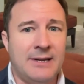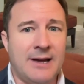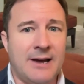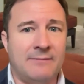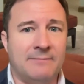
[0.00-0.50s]

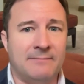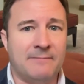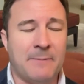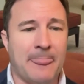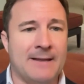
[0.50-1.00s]
And
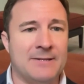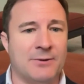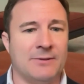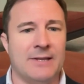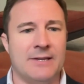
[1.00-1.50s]

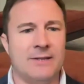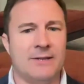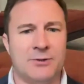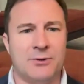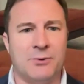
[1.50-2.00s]
certainly
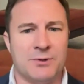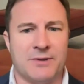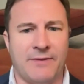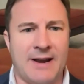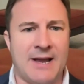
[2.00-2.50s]
the tools,
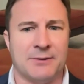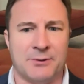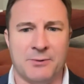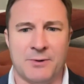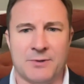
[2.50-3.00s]
the financial
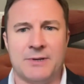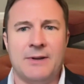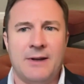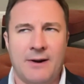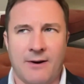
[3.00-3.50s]
tools,
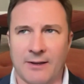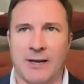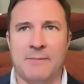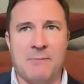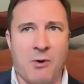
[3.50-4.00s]
are a
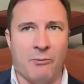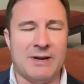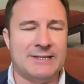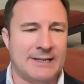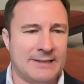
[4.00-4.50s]
little bit more
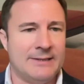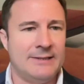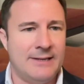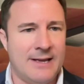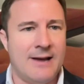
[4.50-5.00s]
recent
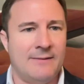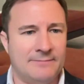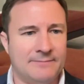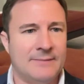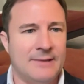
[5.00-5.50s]

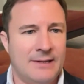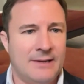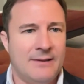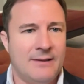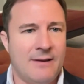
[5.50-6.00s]
in
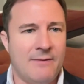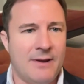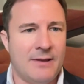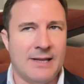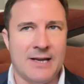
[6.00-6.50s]

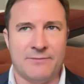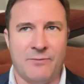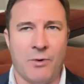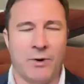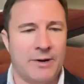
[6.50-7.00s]
the last
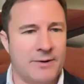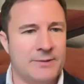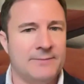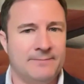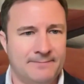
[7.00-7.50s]
4 years.